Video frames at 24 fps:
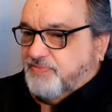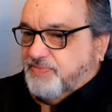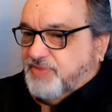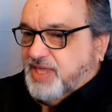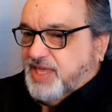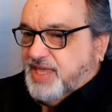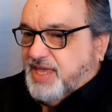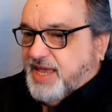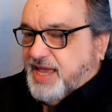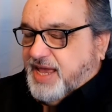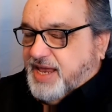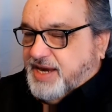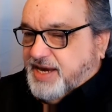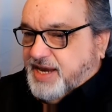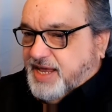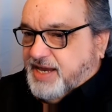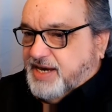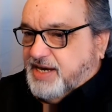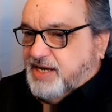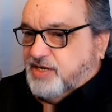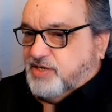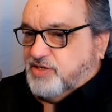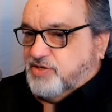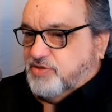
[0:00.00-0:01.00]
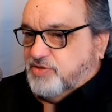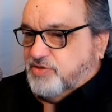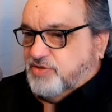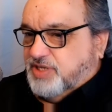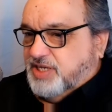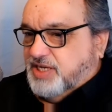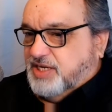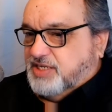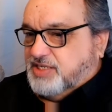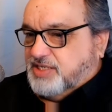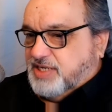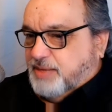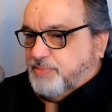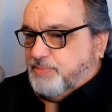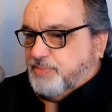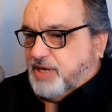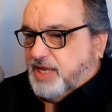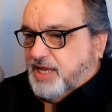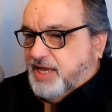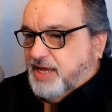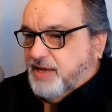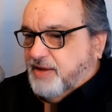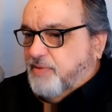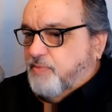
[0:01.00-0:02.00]
and headed to the
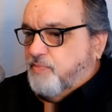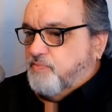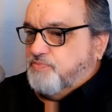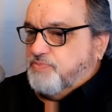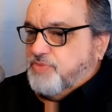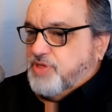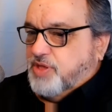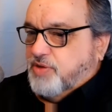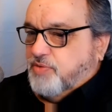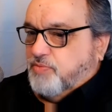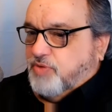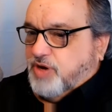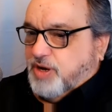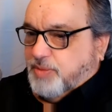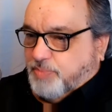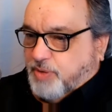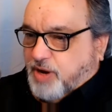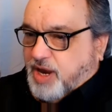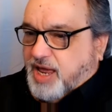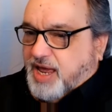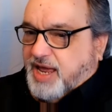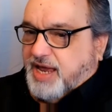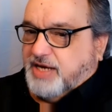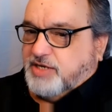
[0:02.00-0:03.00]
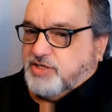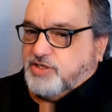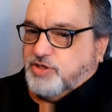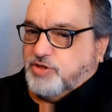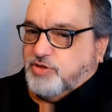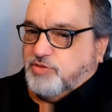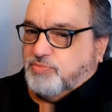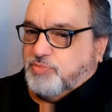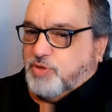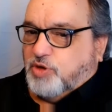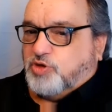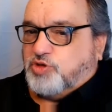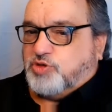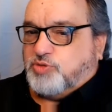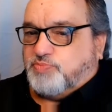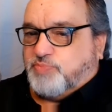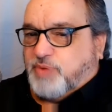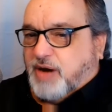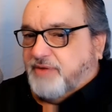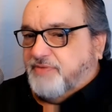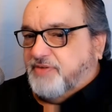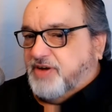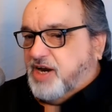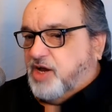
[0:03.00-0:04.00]
Assembly would apply to most
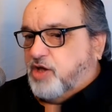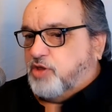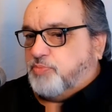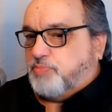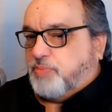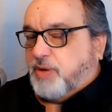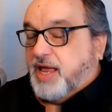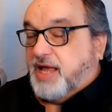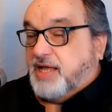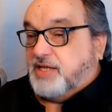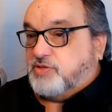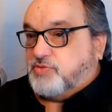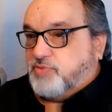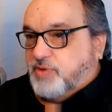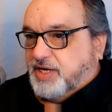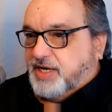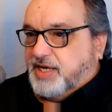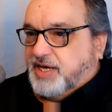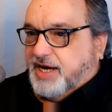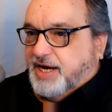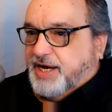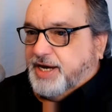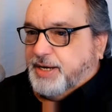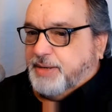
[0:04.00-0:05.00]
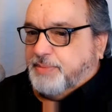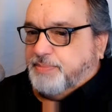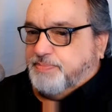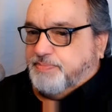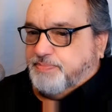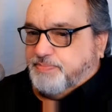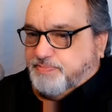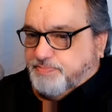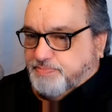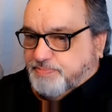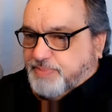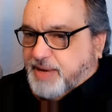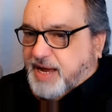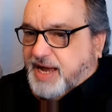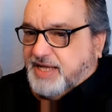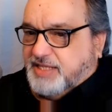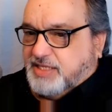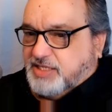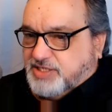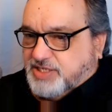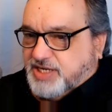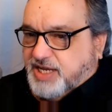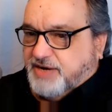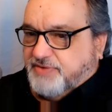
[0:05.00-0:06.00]
private health plans regulated by the
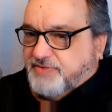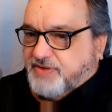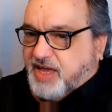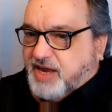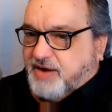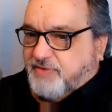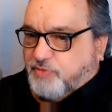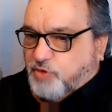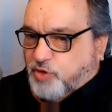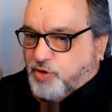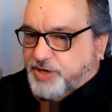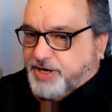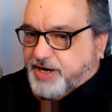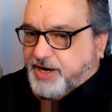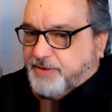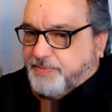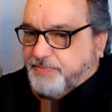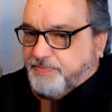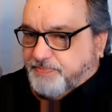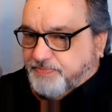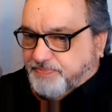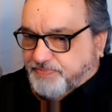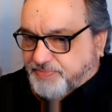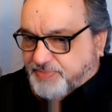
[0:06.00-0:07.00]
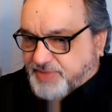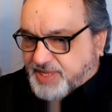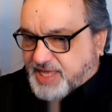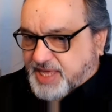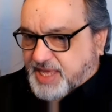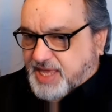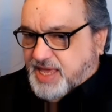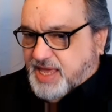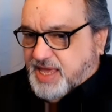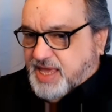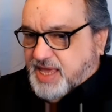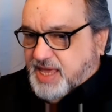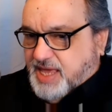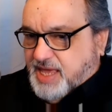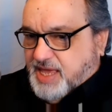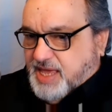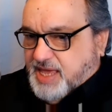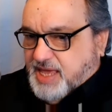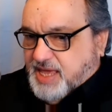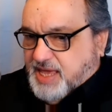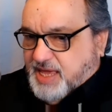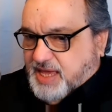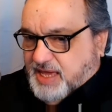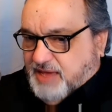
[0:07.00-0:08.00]
state of California.
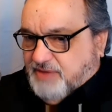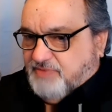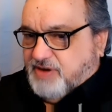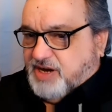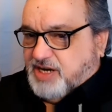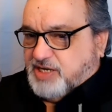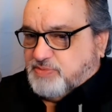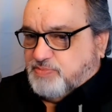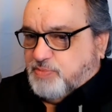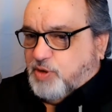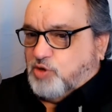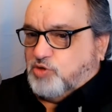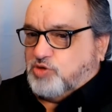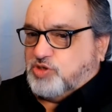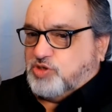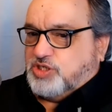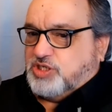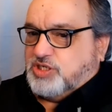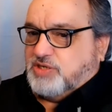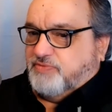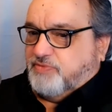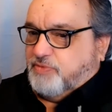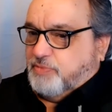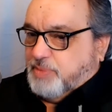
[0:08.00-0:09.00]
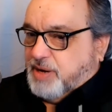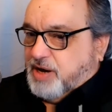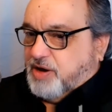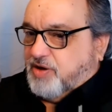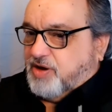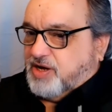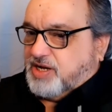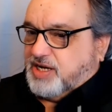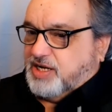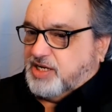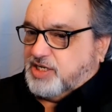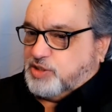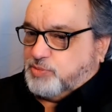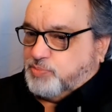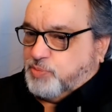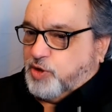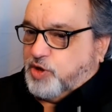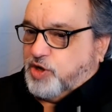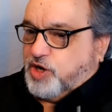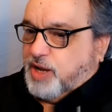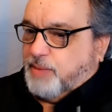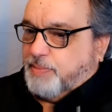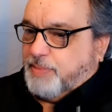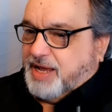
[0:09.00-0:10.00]
Even as most of America, spurred
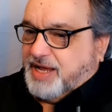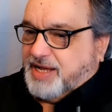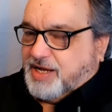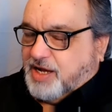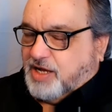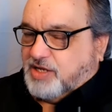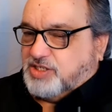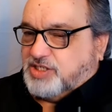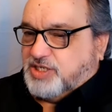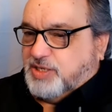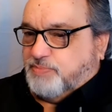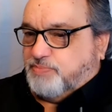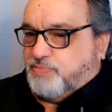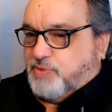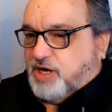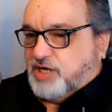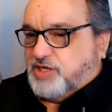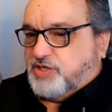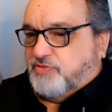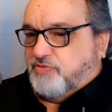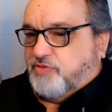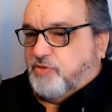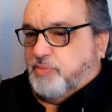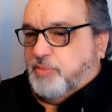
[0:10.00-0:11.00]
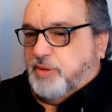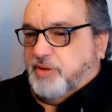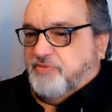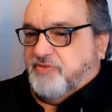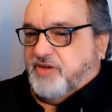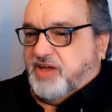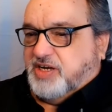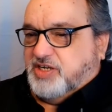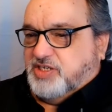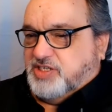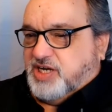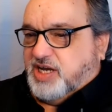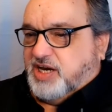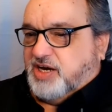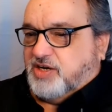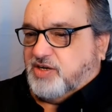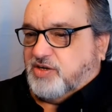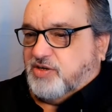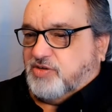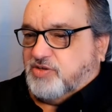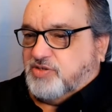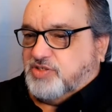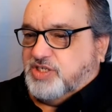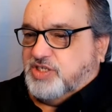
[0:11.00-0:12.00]
on by constant pressure from
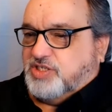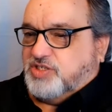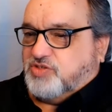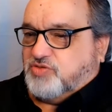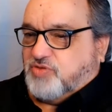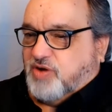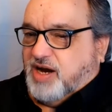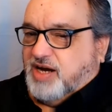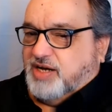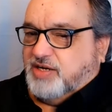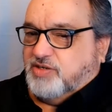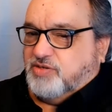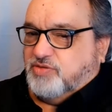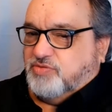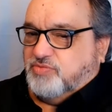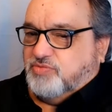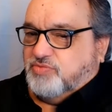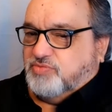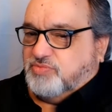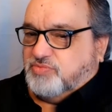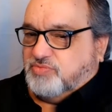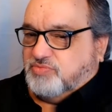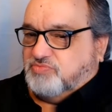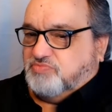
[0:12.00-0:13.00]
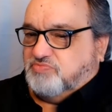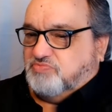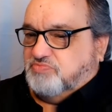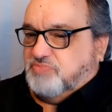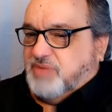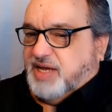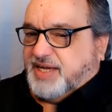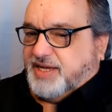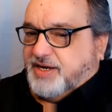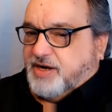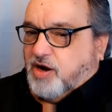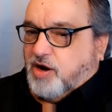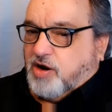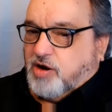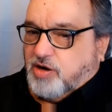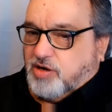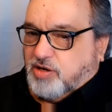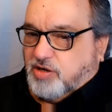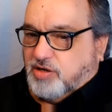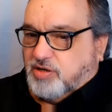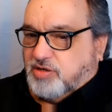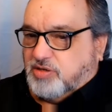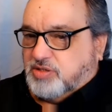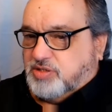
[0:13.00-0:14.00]
evangelicals, is trying to make it
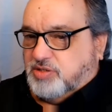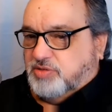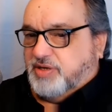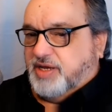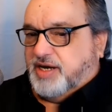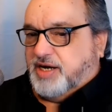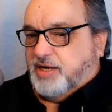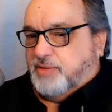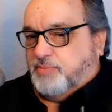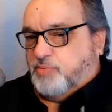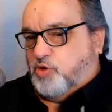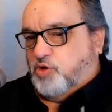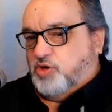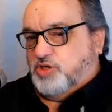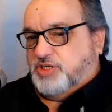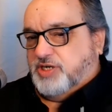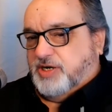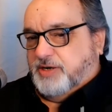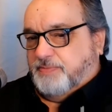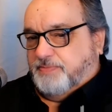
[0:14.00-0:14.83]
harder to get an abortion.